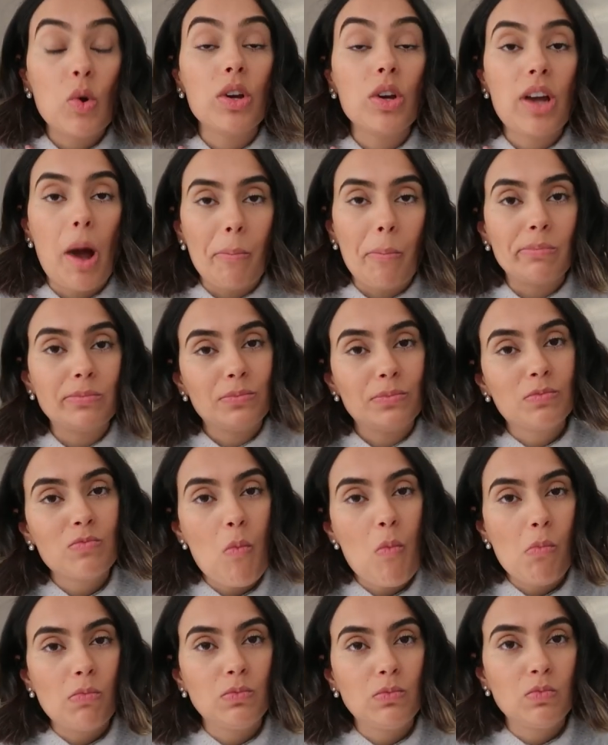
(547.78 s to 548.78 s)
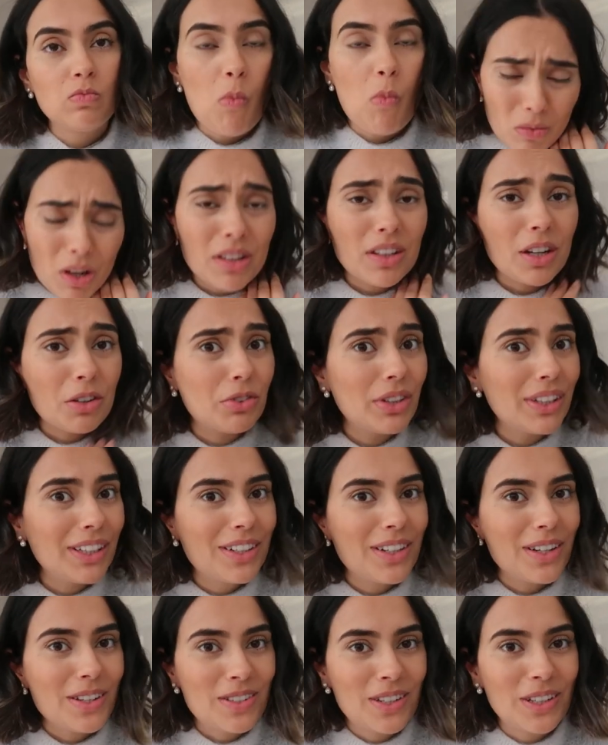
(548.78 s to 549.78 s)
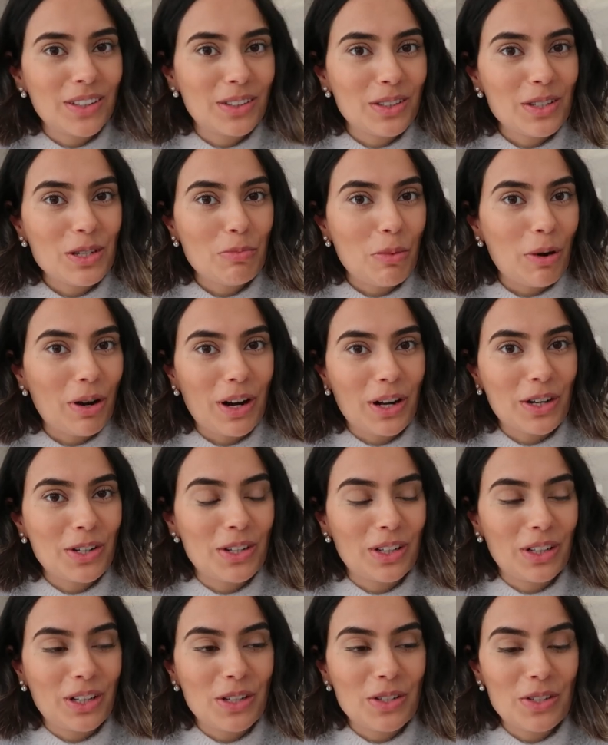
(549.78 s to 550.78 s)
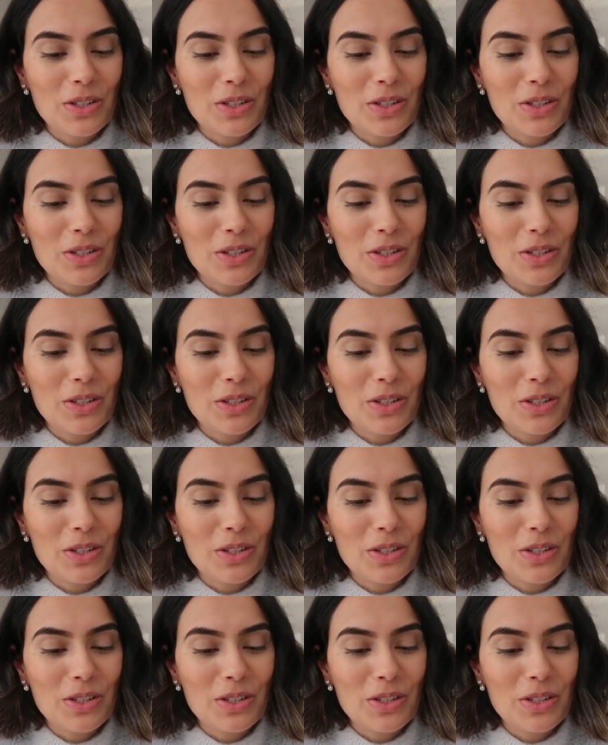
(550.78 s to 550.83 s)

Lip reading: Yeah, that really does hit the spot actually.